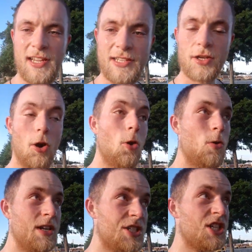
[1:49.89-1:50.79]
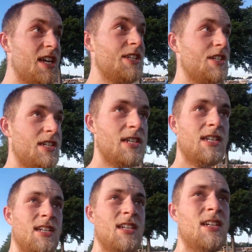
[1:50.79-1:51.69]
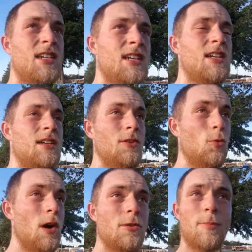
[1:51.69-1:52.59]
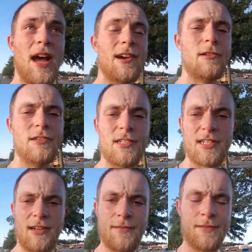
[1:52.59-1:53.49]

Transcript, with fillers: it's always changing. The weather patterns,